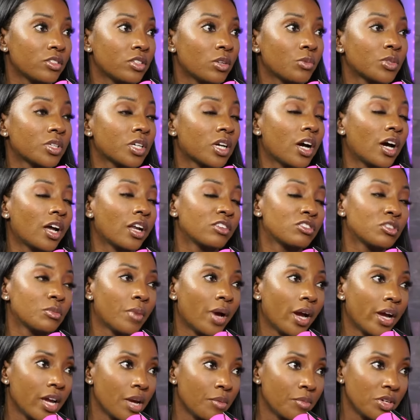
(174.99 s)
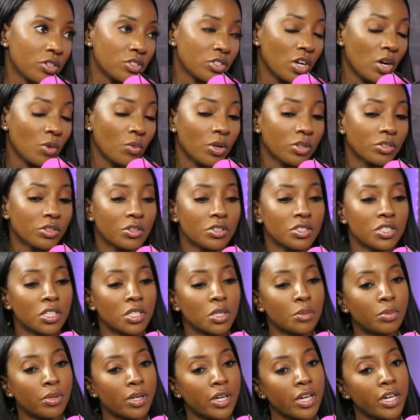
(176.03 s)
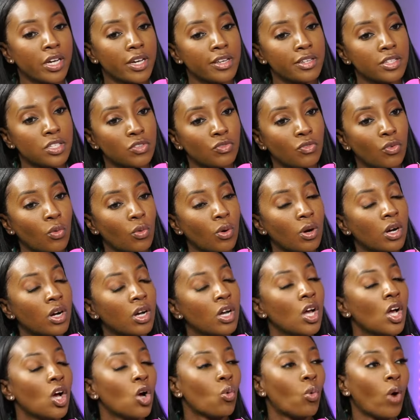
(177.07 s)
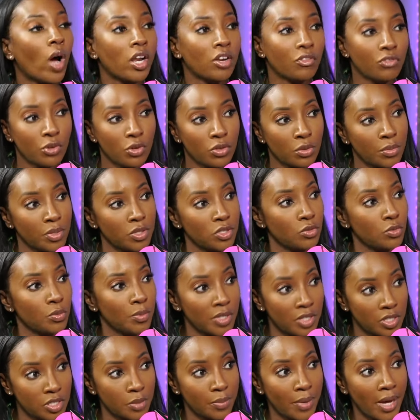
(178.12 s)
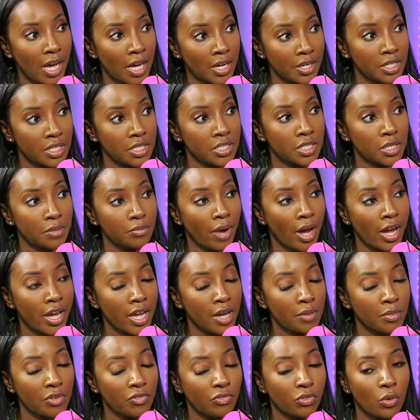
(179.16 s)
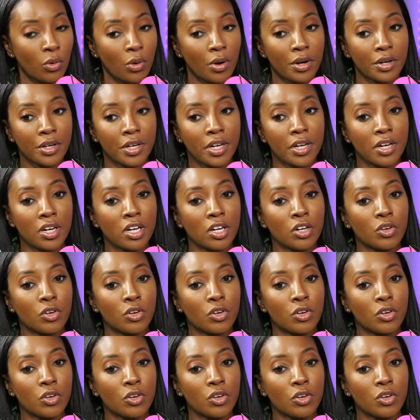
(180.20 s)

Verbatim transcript: So I went to college okay. in Miami, so okay. I worked on city plans for quite a few of the municipalities in Miami, Florida.